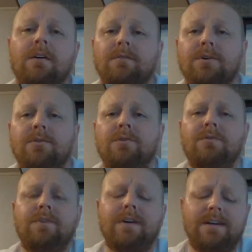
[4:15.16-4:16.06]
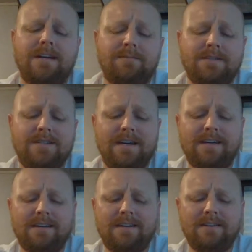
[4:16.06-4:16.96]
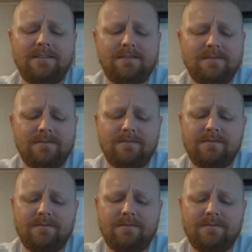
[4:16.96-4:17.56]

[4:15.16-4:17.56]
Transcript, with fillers: of your famous dad.